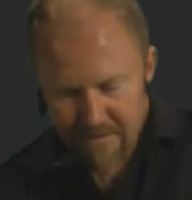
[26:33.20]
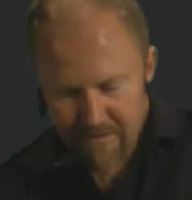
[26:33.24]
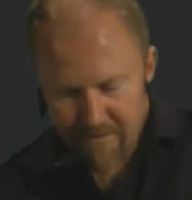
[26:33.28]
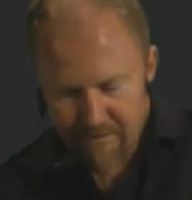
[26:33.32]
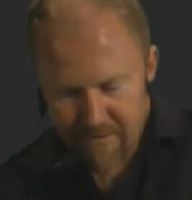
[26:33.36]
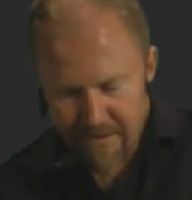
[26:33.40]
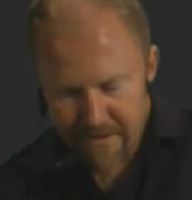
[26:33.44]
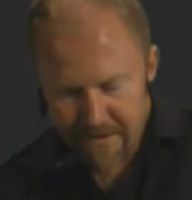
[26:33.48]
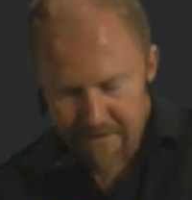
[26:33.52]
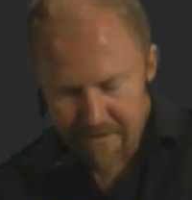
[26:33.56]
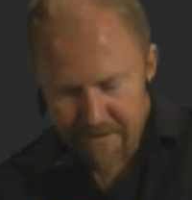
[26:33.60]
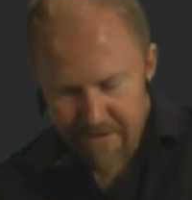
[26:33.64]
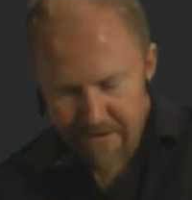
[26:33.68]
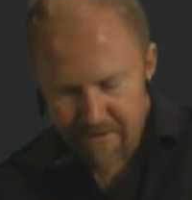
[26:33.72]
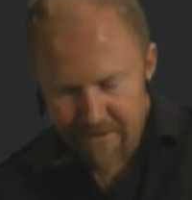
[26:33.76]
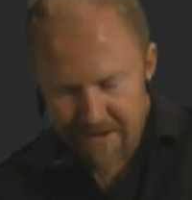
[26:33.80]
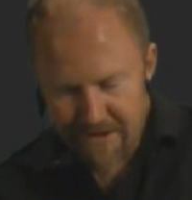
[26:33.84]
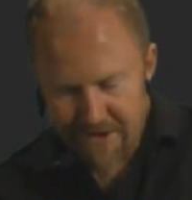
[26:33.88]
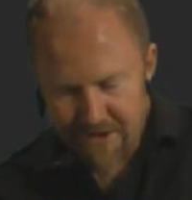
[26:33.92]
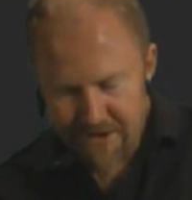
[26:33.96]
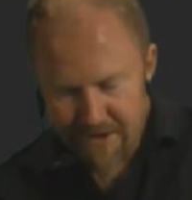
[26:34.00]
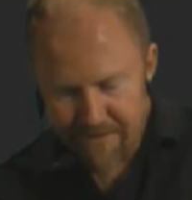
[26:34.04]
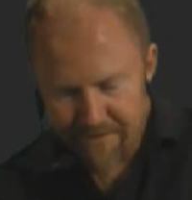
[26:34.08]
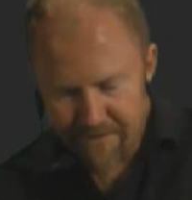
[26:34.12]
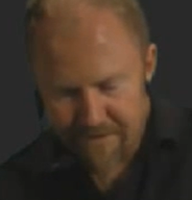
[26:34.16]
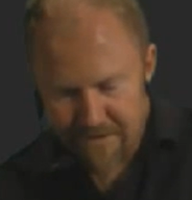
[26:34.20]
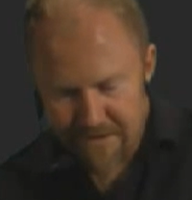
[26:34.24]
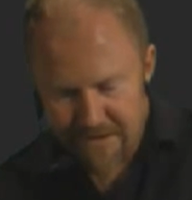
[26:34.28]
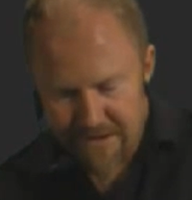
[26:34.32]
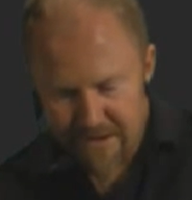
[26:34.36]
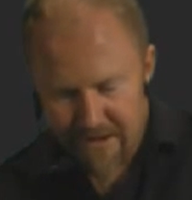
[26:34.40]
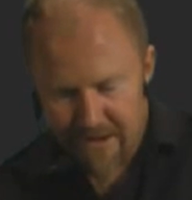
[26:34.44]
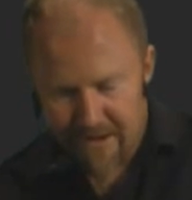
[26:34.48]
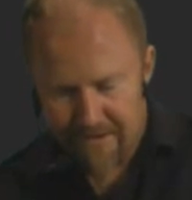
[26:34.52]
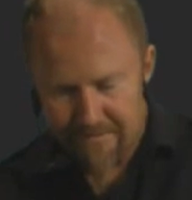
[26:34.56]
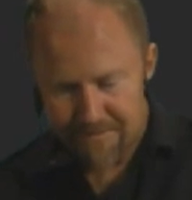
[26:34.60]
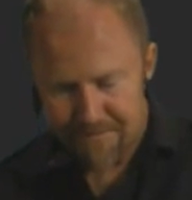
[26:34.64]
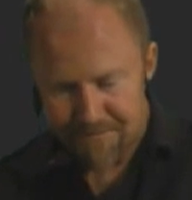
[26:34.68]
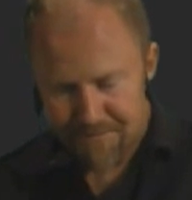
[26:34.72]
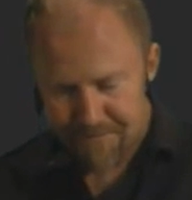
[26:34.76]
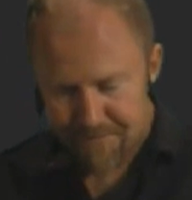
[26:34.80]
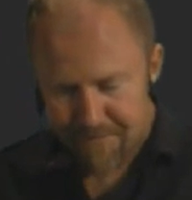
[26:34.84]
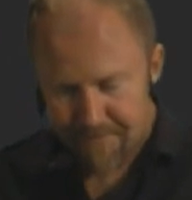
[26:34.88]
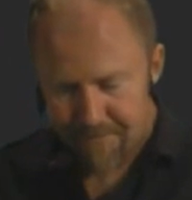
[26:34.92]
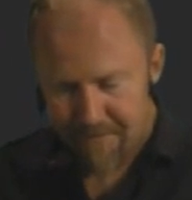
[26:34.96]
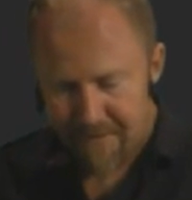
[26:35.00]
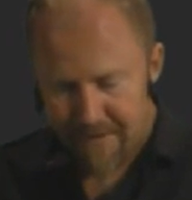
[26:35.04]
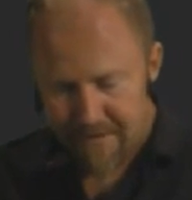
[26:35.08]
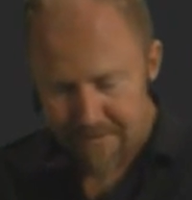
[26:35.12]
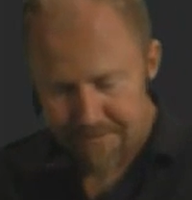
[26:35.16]
Running through each different type.
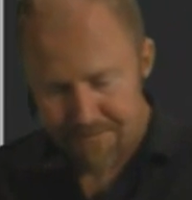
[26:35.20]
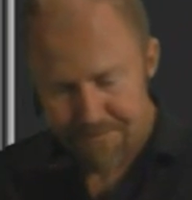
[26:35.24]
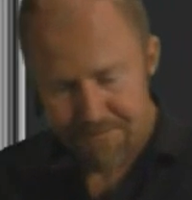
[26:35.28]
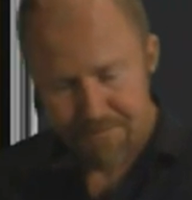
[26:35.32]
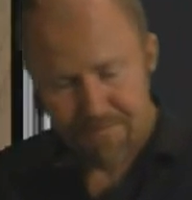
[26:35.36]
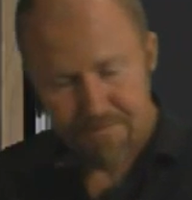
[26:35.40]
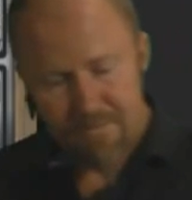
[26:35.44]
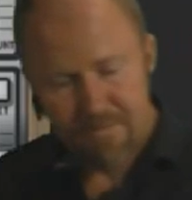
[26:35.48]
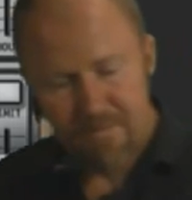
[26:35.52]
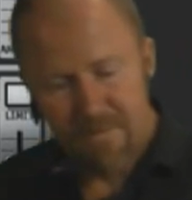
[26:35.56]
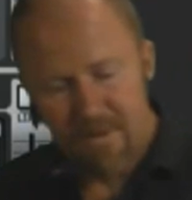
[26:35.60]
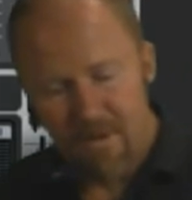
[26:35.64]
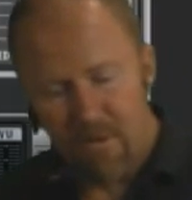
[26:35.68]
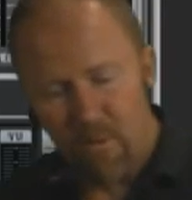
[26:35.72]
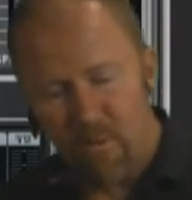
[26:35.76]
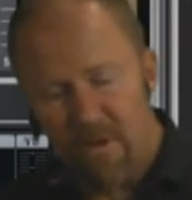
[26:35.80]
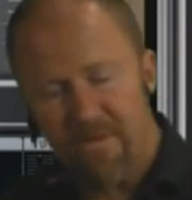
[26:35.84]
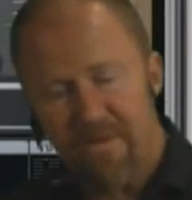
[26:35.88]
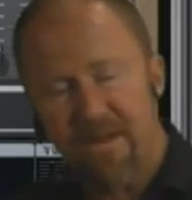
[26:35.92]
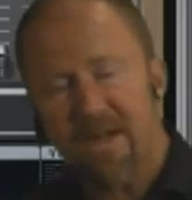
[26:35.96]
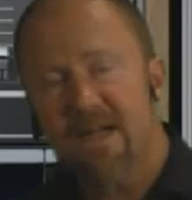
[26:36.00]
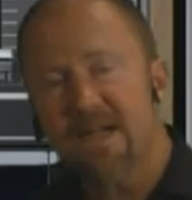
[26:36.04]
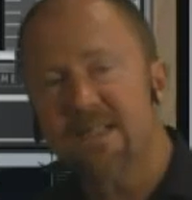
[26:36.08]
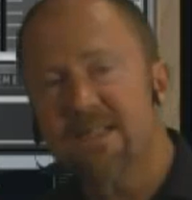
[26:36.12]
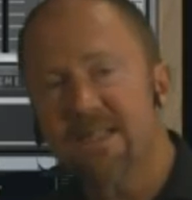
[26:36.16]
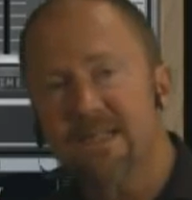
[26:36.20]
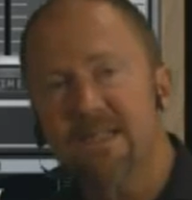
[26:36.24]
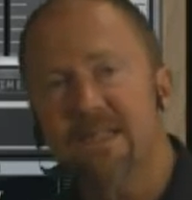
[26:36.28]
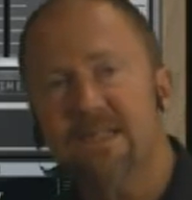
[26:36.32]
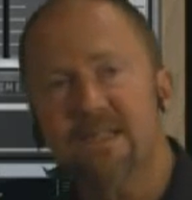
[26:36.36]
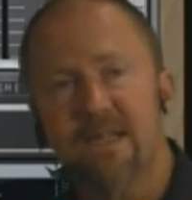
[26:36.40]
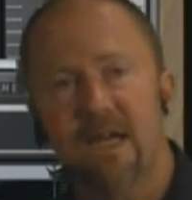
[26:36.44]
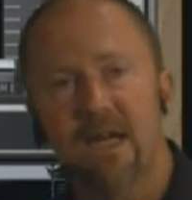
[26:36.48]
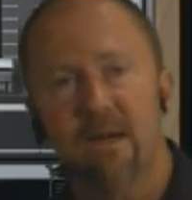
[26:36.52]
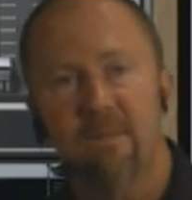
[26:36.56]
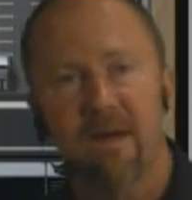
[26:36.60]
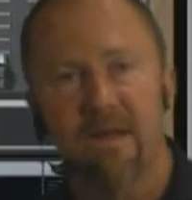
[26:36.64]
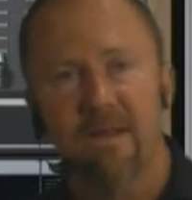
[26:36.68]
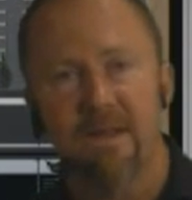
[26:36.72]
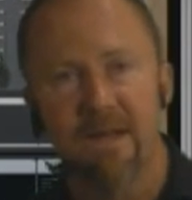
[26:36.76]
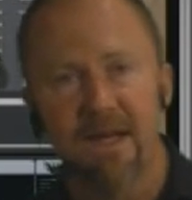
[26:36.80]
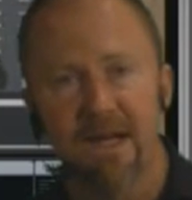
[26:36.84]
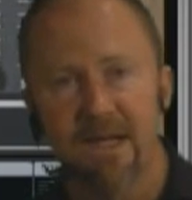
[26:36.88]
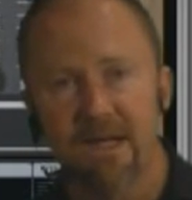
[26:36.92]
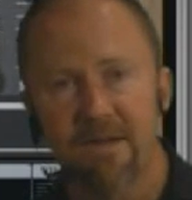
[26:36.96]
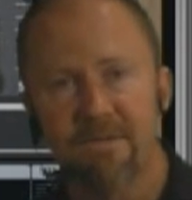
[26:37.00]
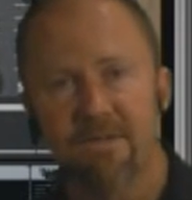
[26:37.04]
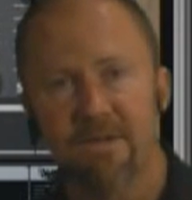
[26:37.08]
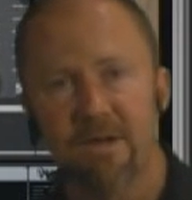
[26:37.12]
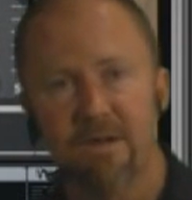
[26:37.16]
One thing I didn't say about the
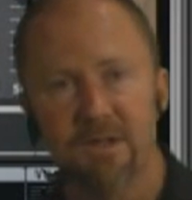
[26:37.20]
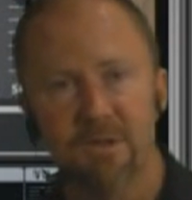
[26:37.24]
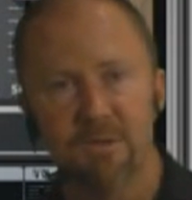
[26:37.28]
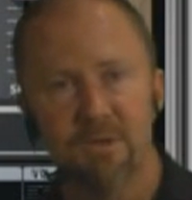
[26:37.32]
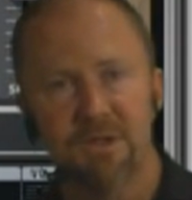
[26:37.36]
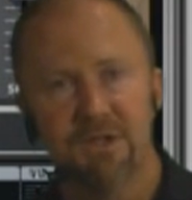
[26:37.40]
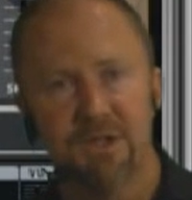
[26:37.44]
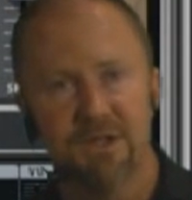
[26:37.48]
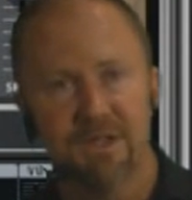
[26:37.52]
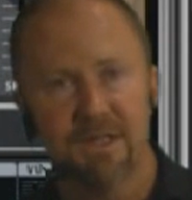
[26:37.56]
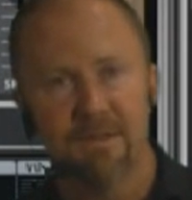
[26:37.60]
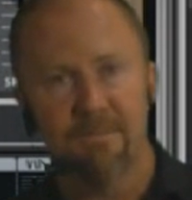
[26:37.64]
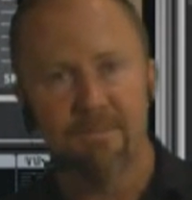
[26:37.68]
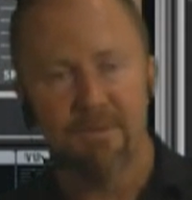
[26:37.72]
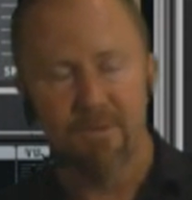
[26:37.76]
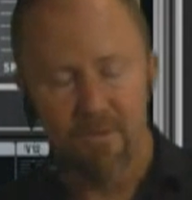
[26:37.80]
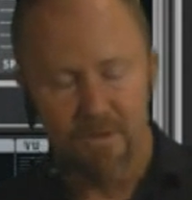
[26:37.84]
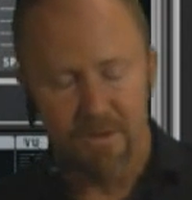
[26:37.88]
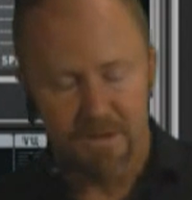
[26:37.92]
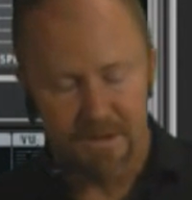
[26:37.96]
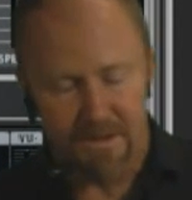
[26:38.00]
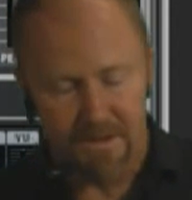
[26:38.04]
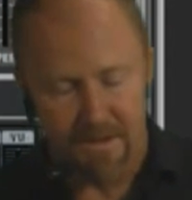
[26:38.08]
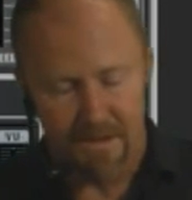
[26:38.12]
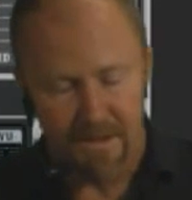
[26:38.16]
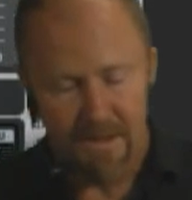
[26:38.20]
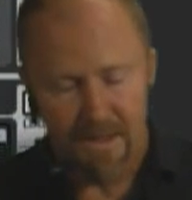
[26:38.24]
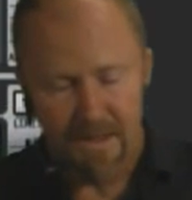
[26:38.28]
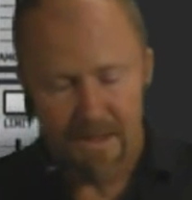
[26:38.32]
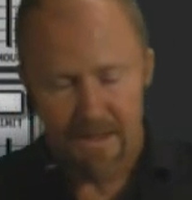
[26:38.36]
LFOs, which is important,